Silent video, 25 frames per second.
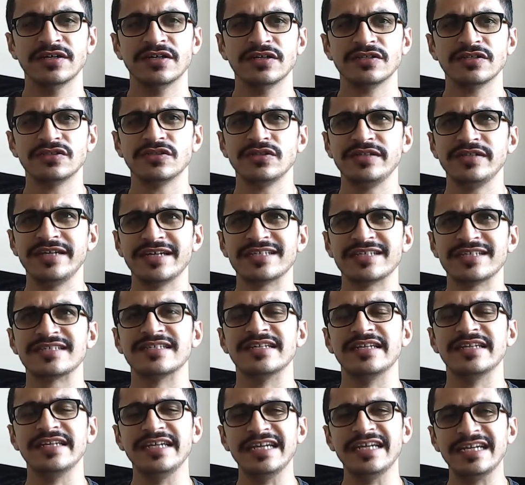So, yes,
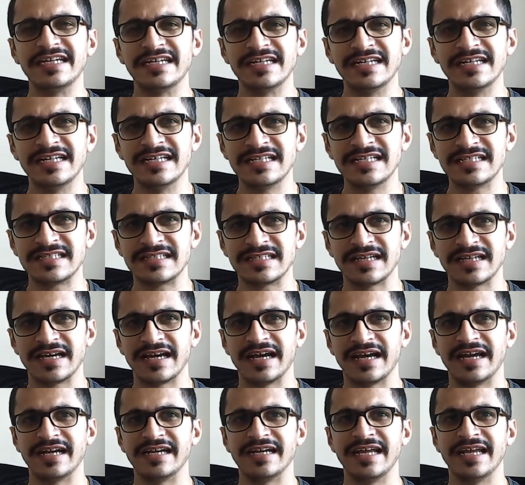neatness
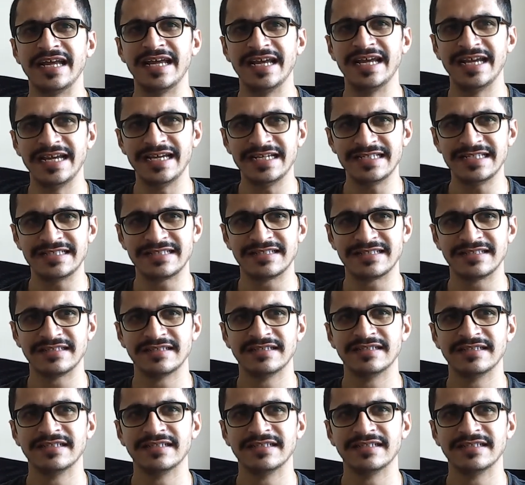and haste